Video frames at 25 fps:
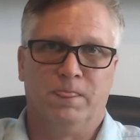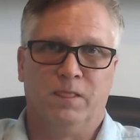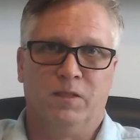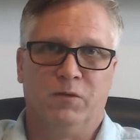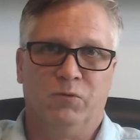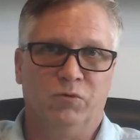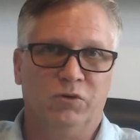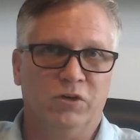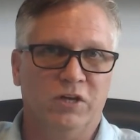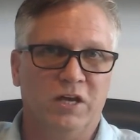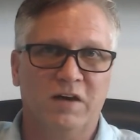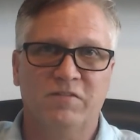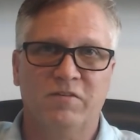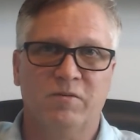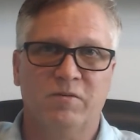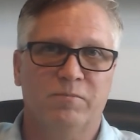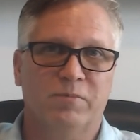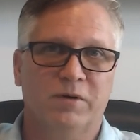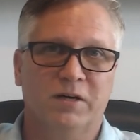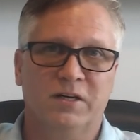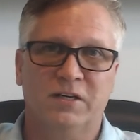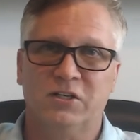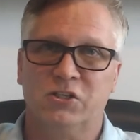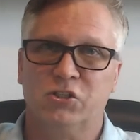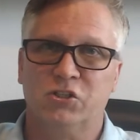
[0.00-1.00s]
When you have
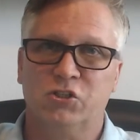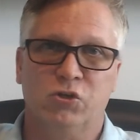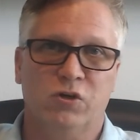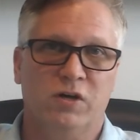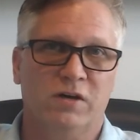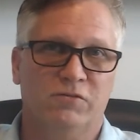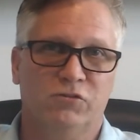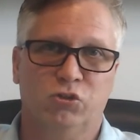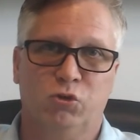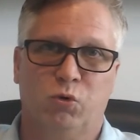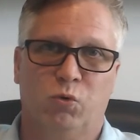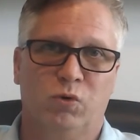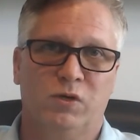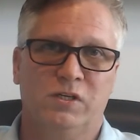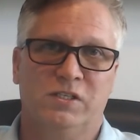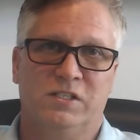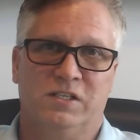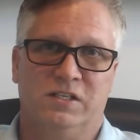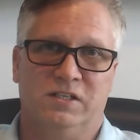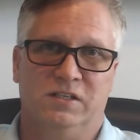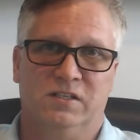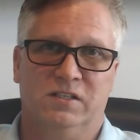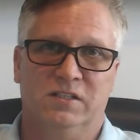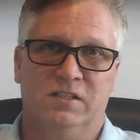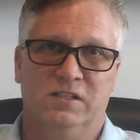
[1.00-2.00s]
abundance, you have
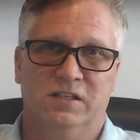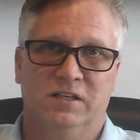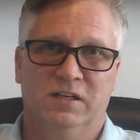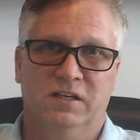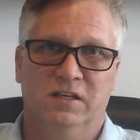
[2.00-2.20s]
choices.